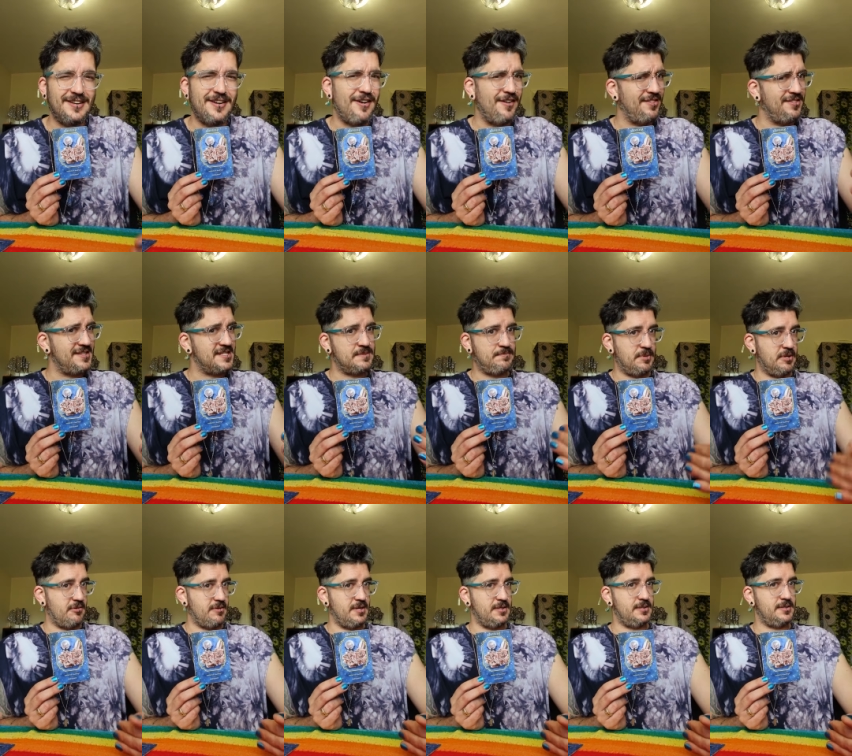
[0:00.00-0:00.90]
on the
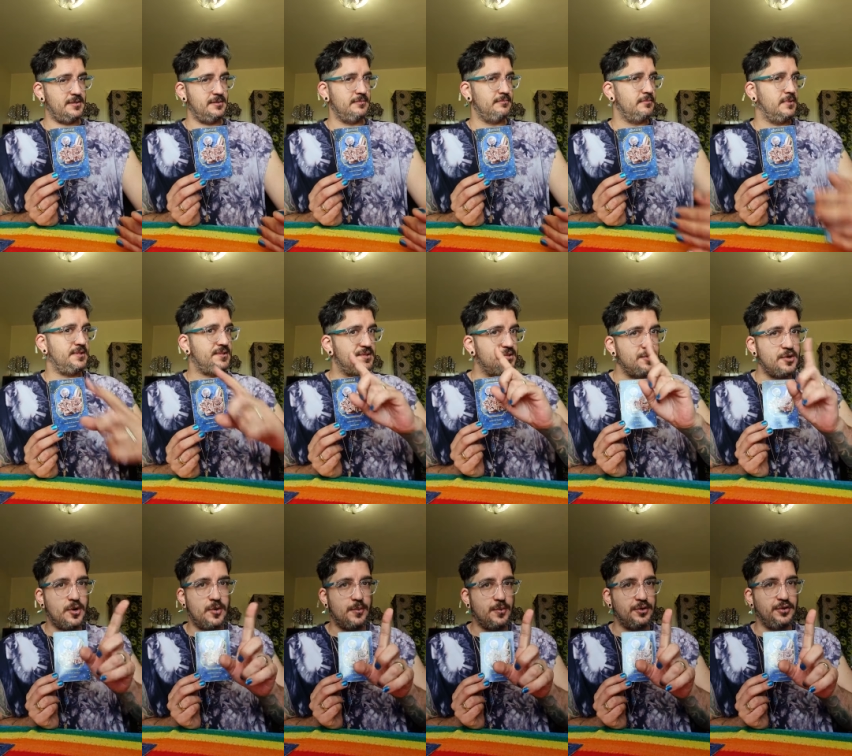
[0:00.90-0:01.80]
spirit. It's
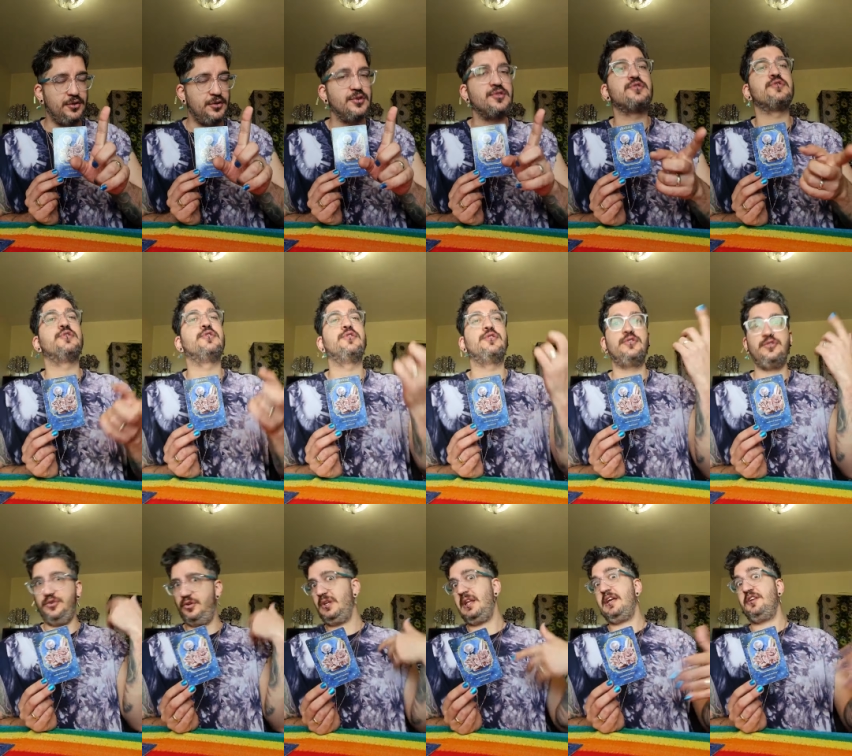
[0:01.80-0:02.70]
not what you do.
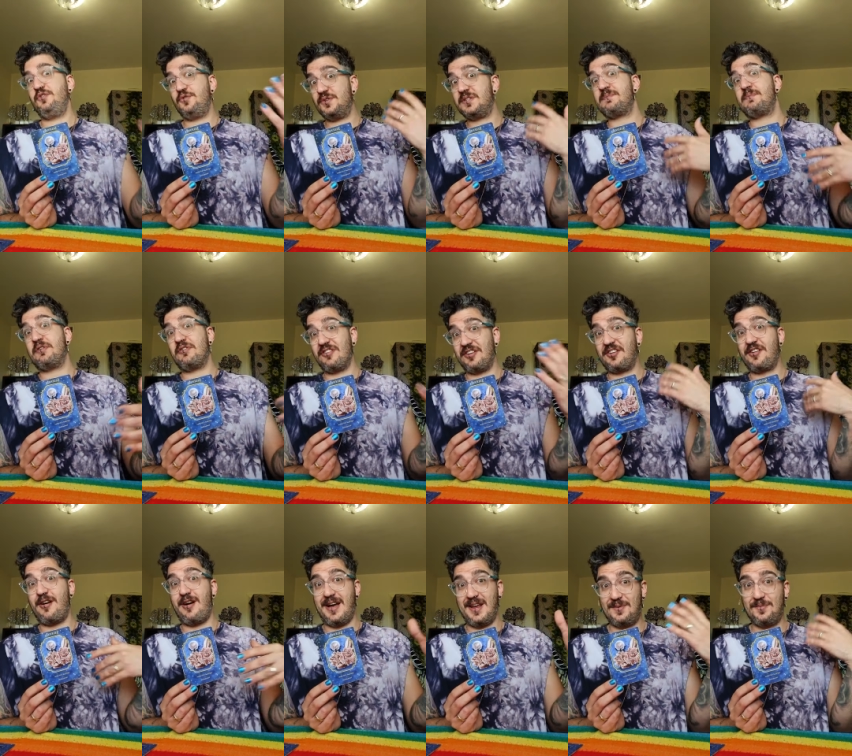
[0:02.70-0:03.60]
You let your spirit
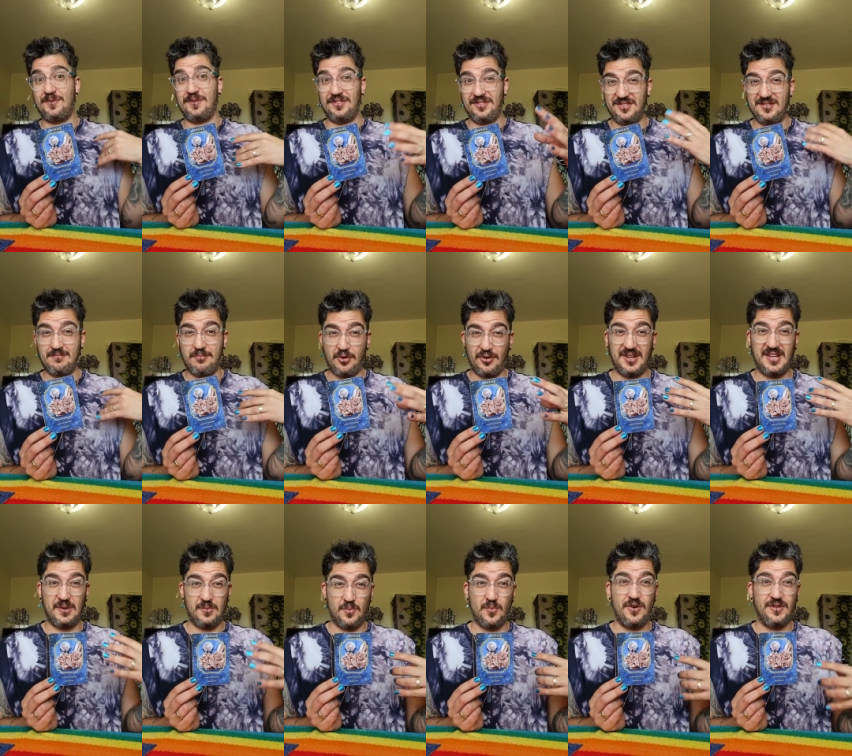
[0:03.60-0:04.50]
guide what the
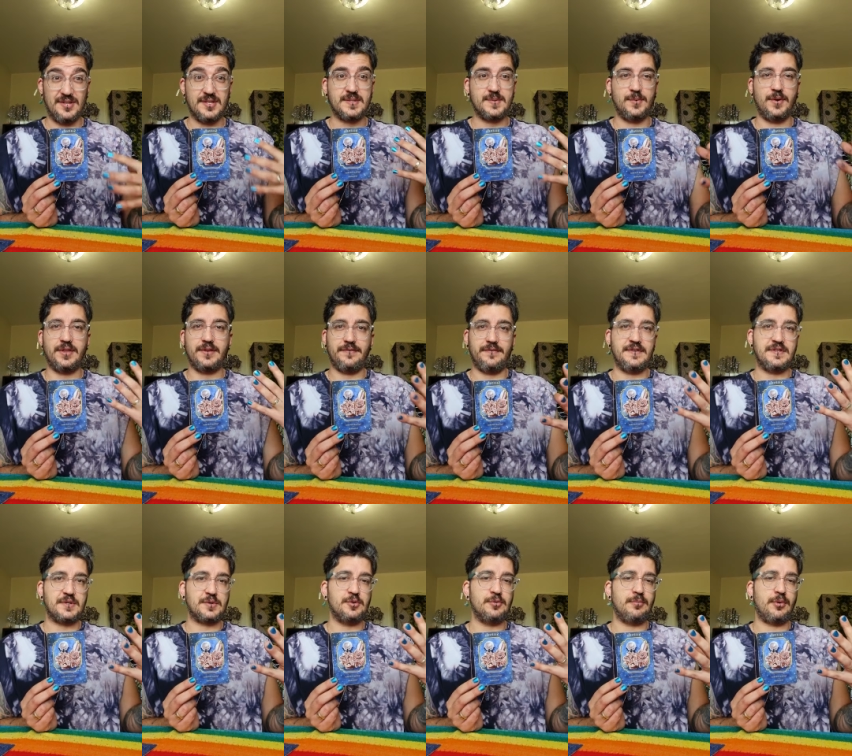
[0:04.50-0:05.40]
body wants, what the
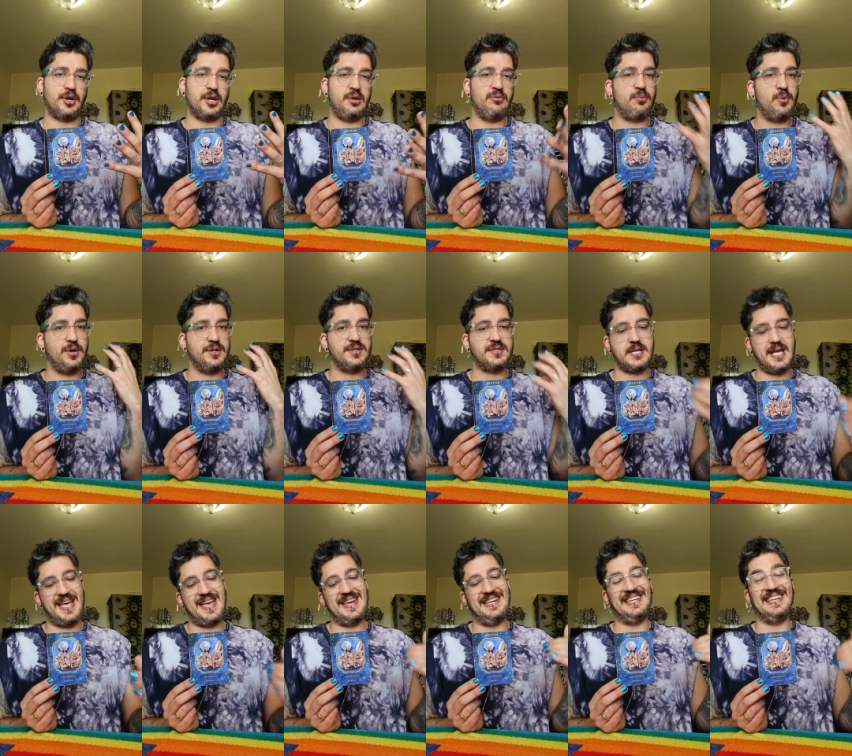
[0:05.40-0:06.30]
physical body wants
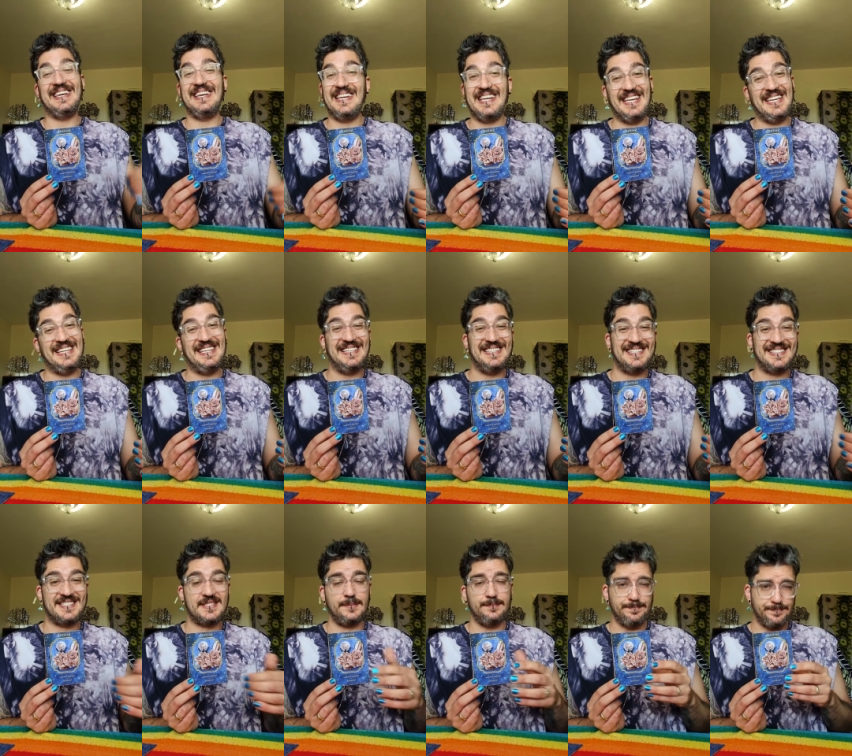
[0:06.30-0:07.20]
and
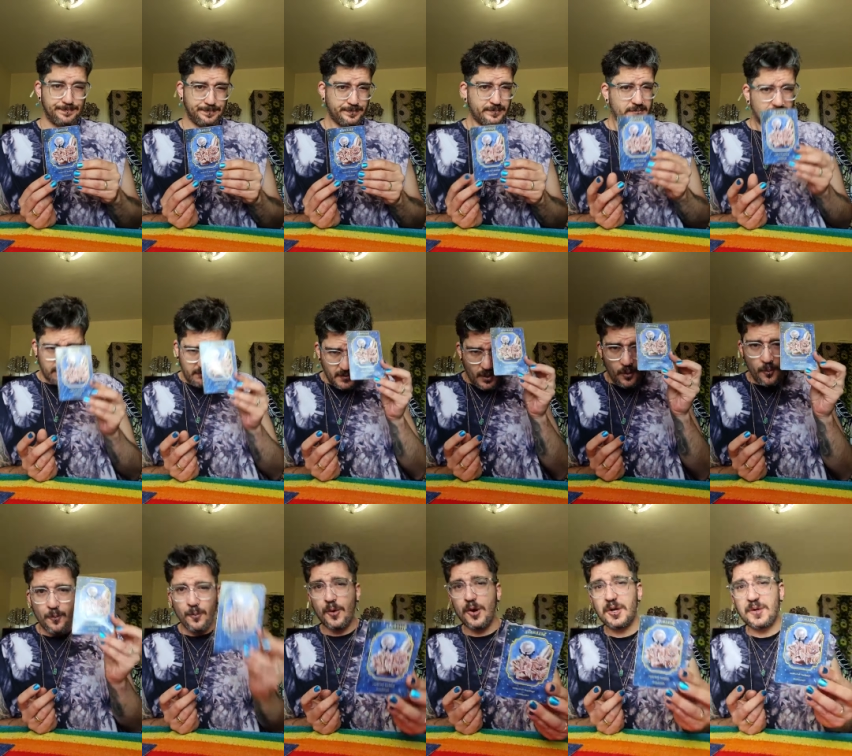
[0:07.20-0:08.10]
needs.
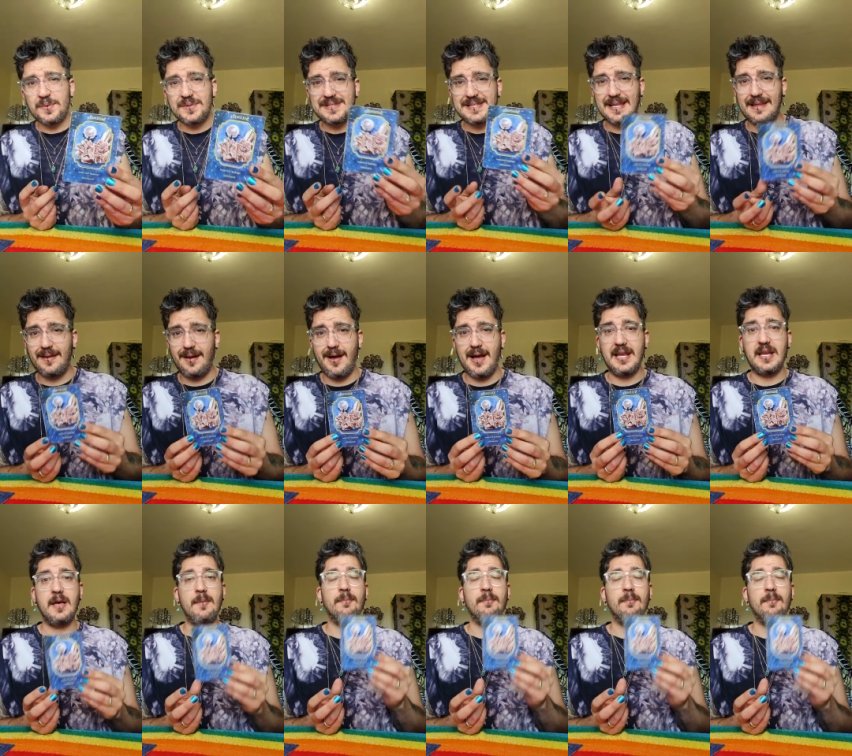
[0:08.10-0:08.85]
Work with selenite,